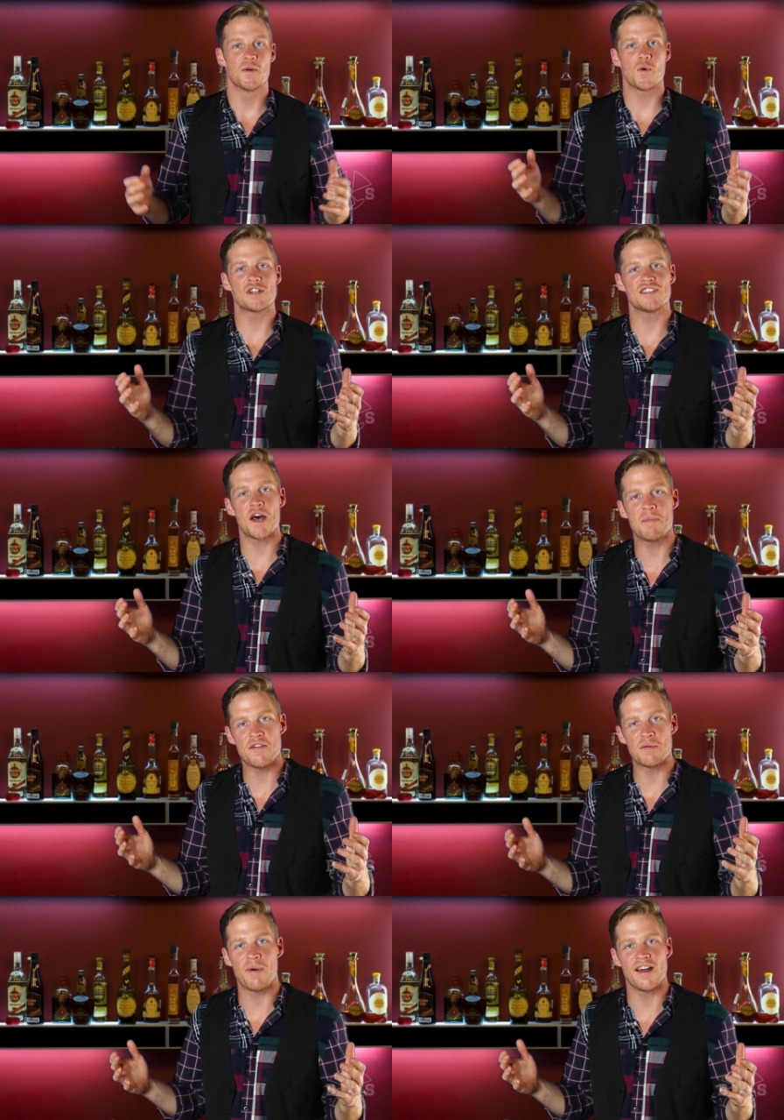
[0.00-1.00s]
What's up,
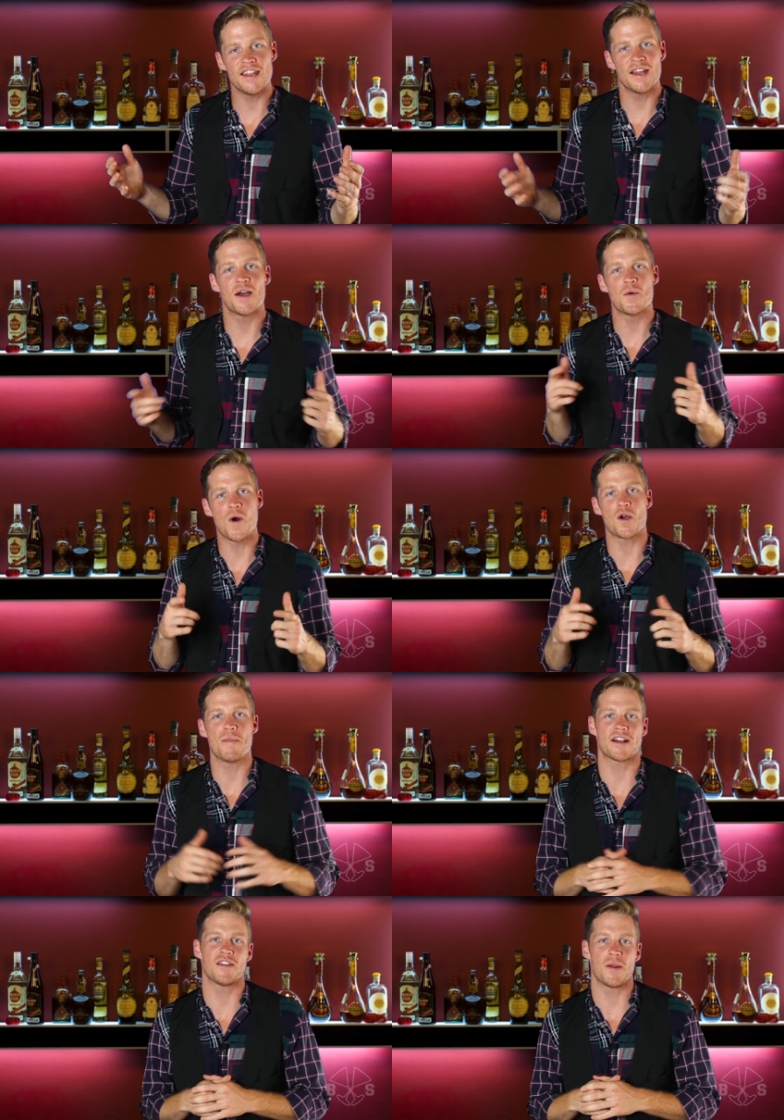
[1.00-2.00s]
everybody? Welcome
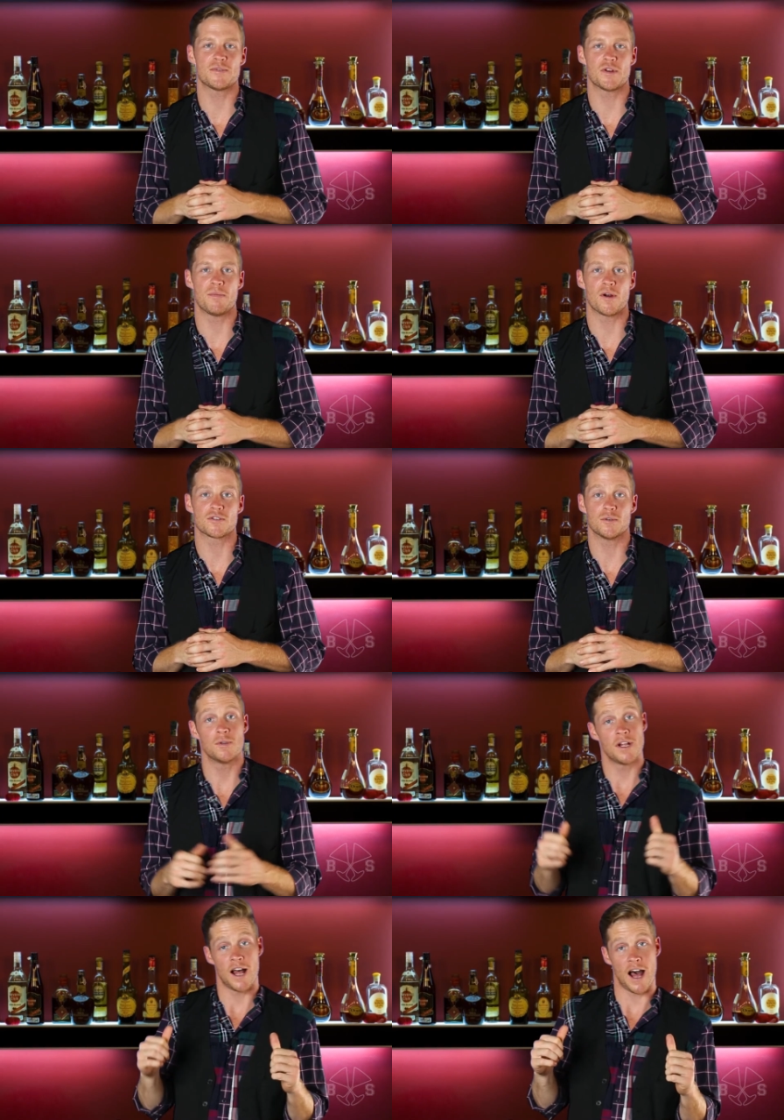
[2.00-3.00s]
back to another episode of Bar
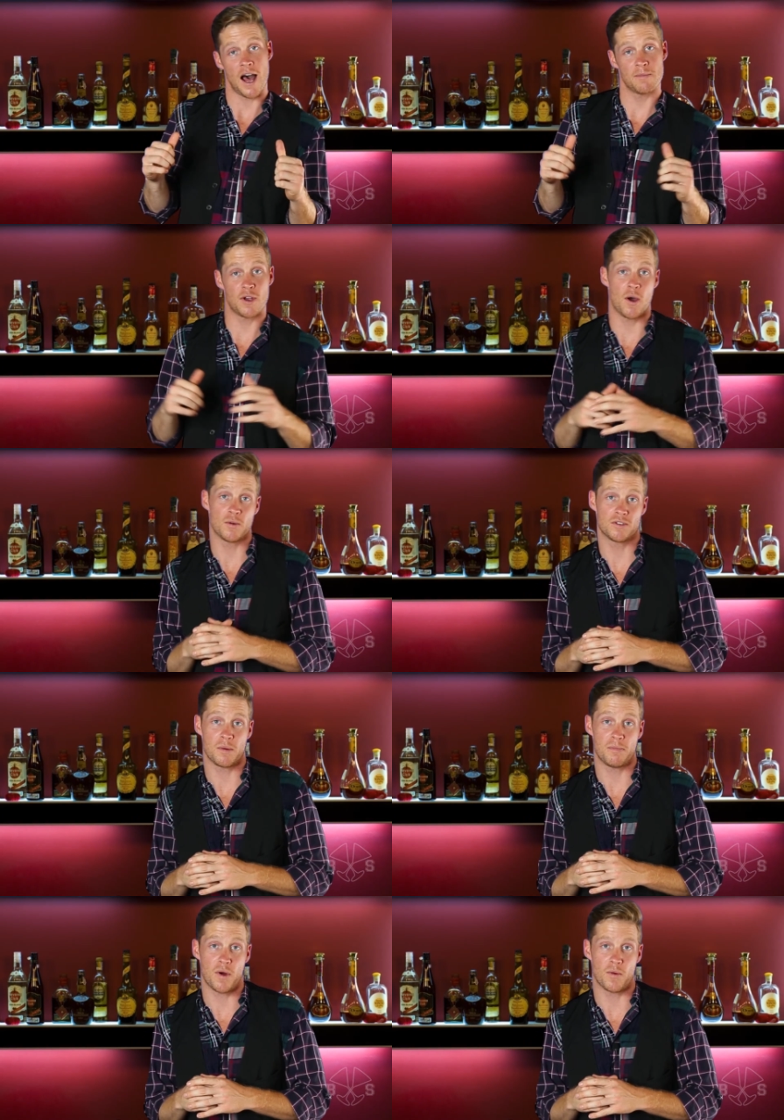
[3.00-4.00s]
School. I'm your host,
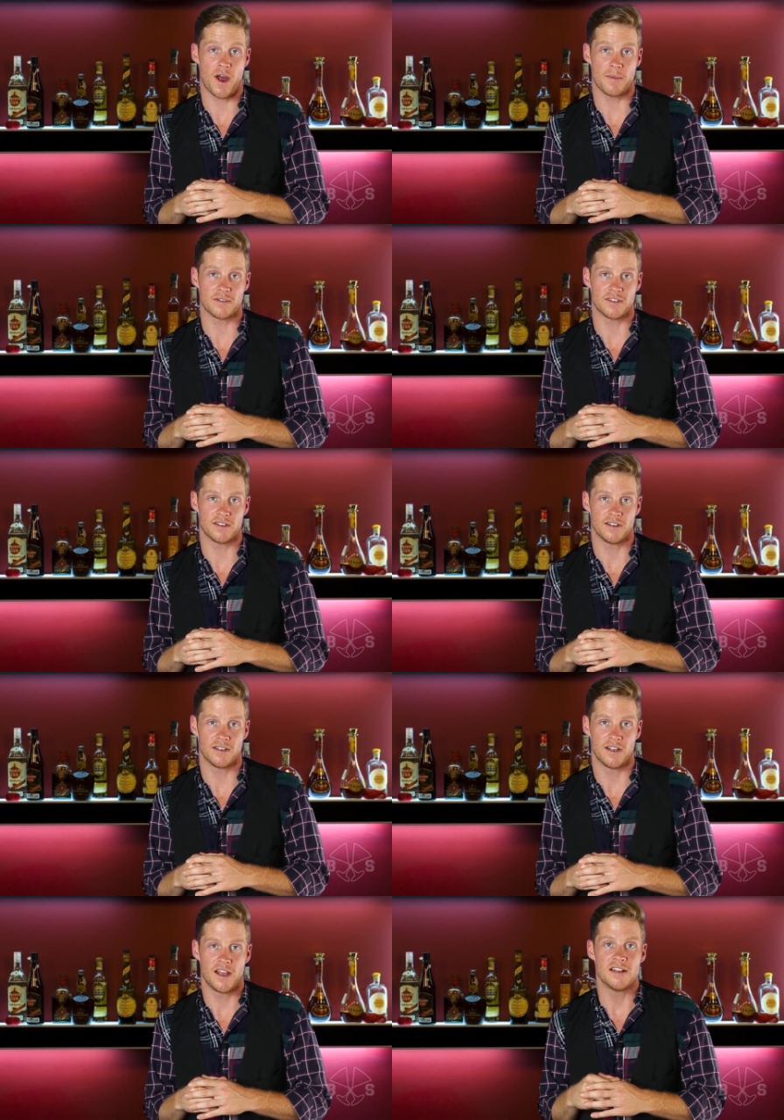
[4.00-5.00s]
Beau Robinson.
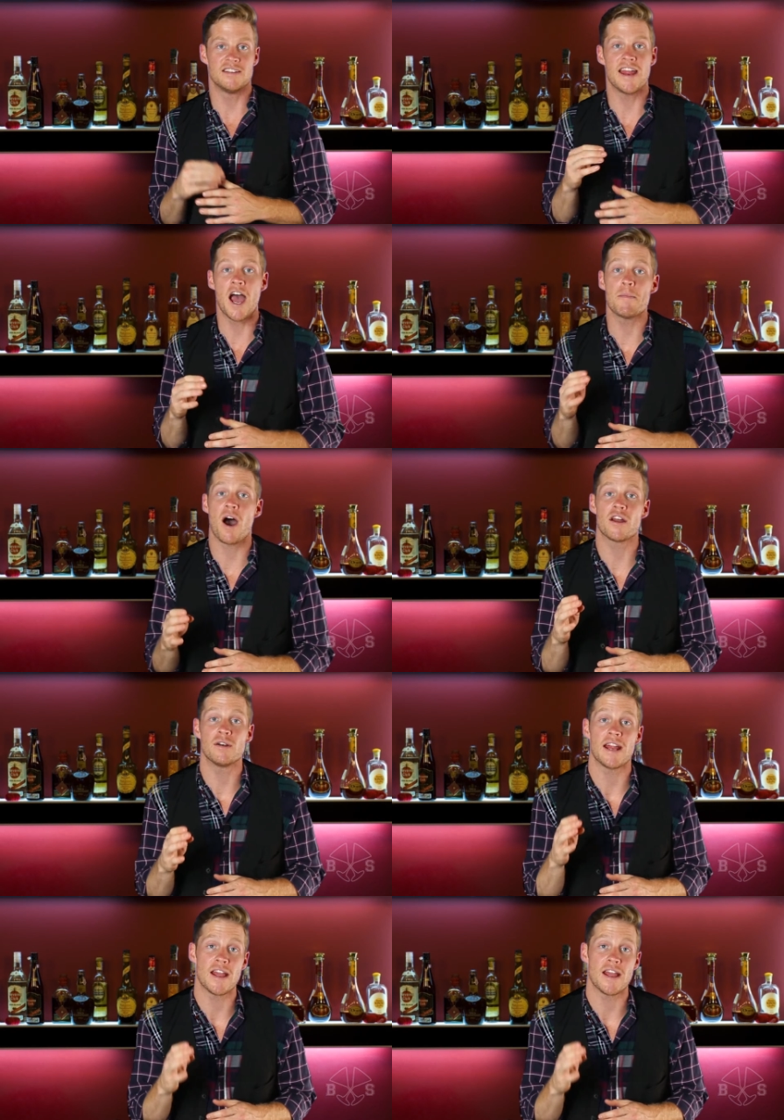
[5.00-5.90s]
Today I'm honoring